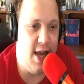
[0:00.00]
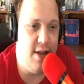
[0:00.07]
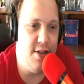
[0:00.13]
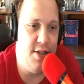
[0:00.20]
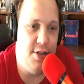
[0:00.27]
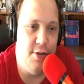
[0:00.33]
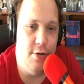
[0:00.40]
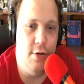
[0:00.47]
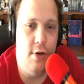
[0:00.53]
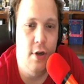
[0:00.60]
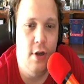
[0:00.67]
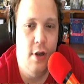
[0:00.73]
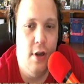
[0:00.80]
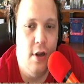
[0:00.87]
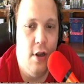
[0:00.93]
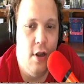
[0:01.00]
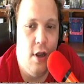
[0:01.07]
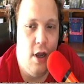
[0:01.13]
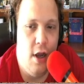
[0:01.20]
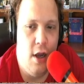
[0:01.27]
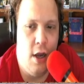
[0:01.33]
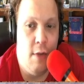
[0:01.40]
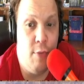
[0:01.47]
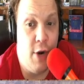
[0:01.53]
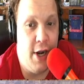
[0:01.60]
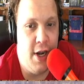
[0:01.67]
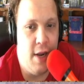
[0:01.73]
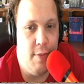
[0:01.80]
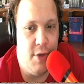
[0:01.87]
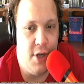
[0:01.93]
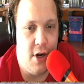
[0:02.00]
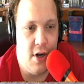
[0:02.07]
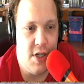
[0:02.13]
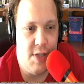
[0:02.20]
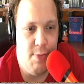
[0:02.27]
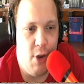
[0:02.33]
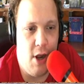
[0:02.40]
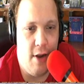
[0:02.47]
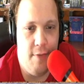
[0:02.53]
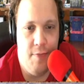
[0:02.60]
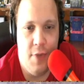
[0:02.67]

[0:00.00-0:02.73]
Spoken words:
to brighten up a dark spot.